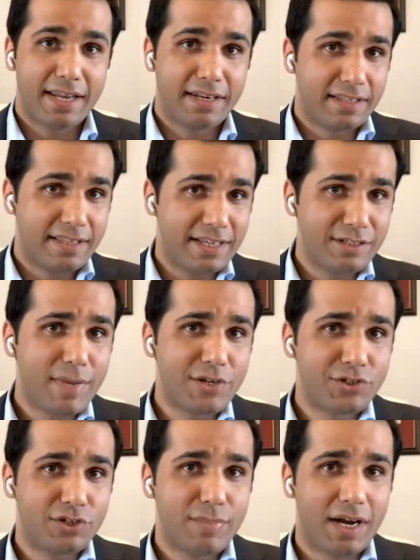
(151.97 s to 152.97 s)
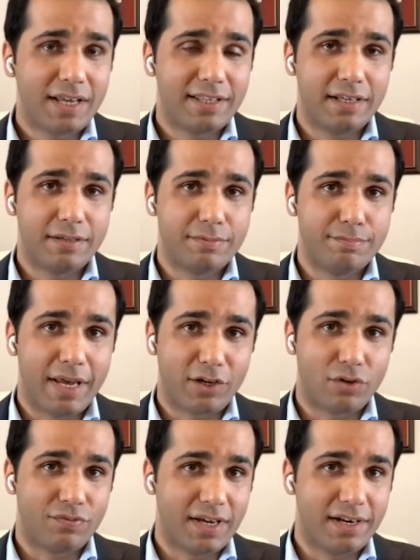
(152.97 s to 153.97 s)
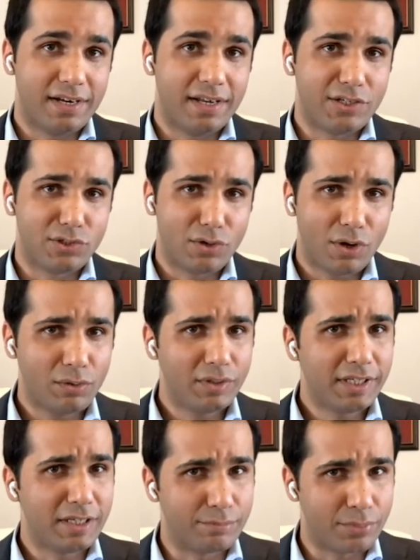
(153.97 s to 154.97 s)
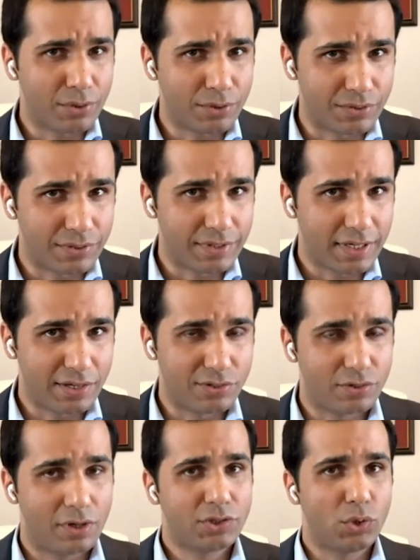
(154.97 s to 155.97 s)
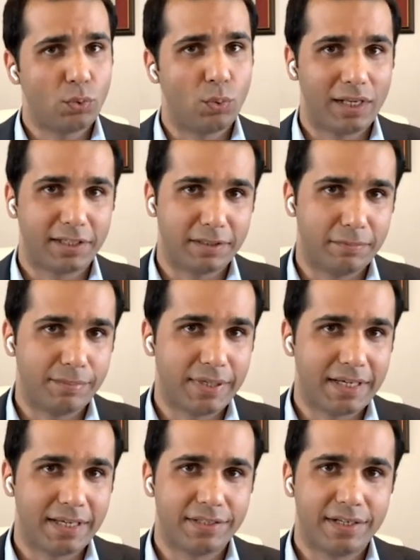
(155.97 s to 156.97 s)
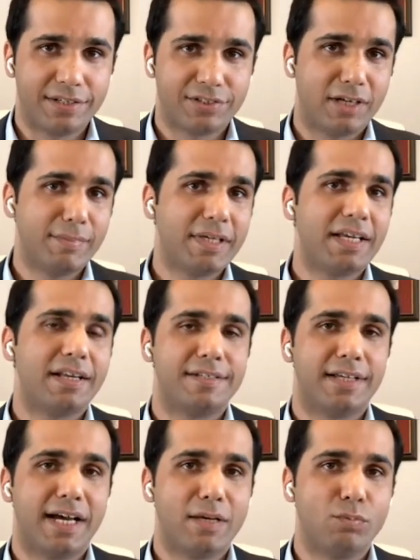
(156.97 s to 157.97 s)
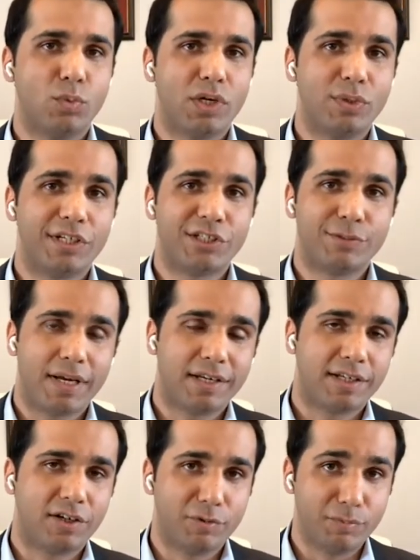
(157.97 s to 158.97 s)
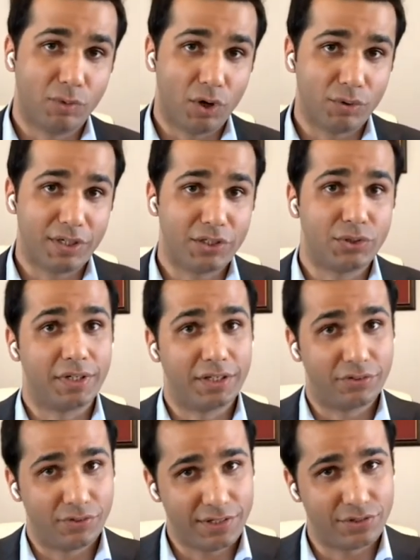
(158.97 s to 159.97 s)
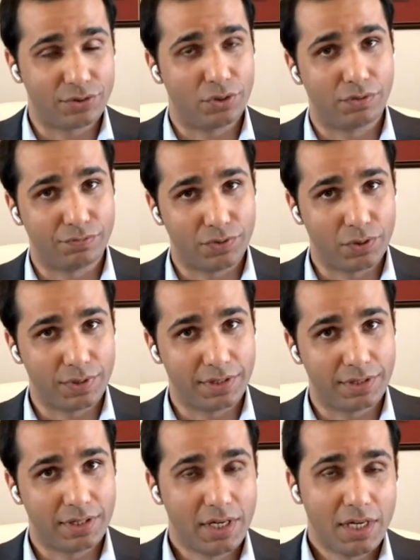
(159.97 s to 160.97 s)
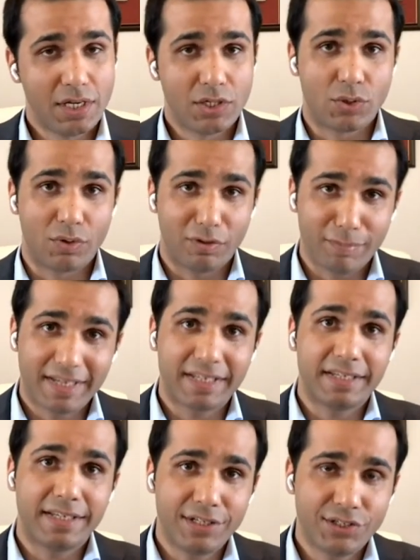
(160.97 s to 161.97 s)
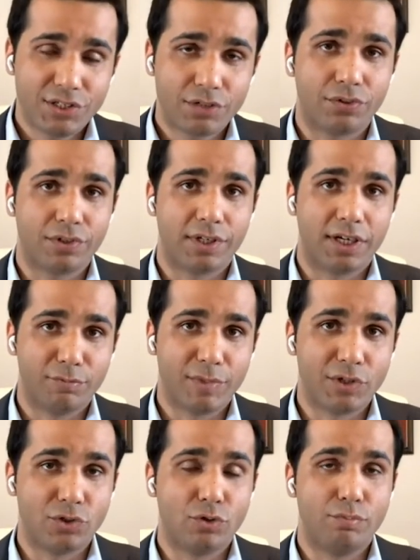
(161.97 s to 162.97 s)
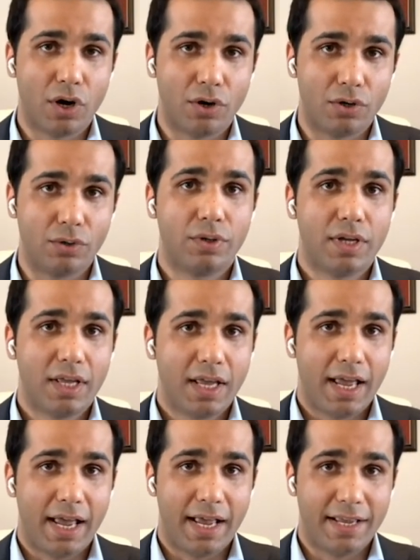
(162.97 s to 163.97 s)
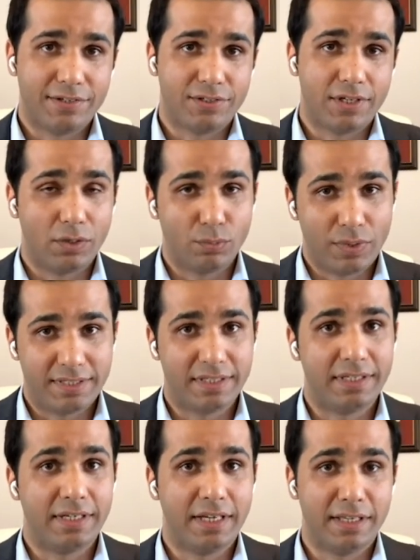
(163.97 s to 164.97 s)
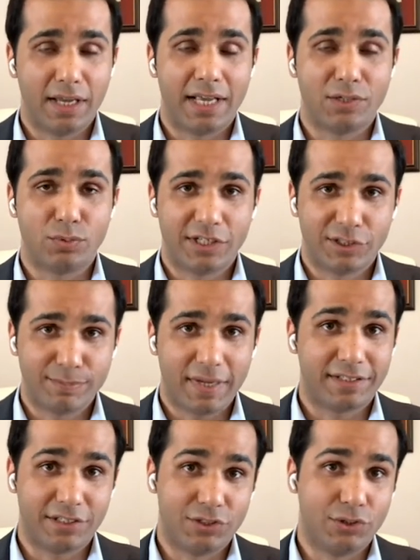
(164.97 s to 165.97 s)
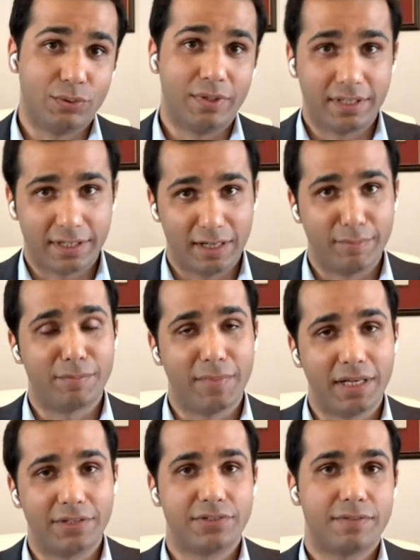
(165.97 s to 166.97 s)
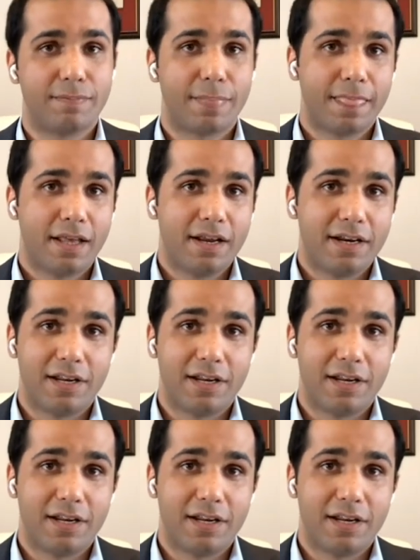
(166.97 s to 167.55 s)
And this measure by the Bank of Canada is not only important, it is also welcome because it is coming at a time when we expect government borrowing to increase going forward. So it'll make it easier for the government to borrow as uh, we see, as we expect it to in the coming months.